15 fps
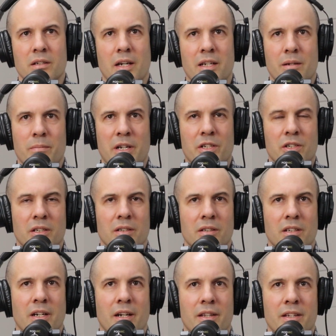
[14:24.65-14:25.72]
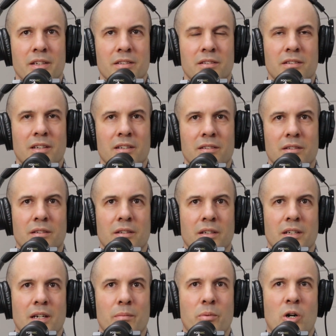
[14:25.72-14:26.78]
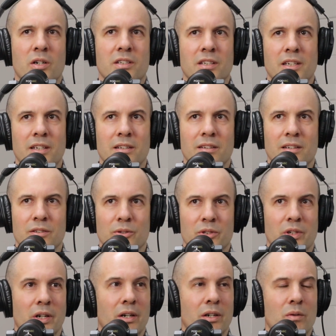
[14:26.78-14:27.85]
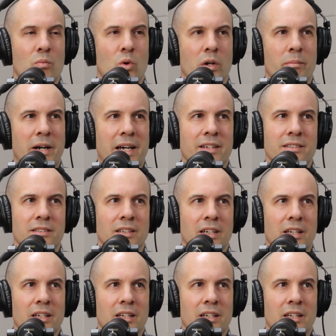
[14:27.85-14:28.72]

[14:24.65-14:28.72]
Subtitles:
you mentioned there's the epoxy, there's also water based.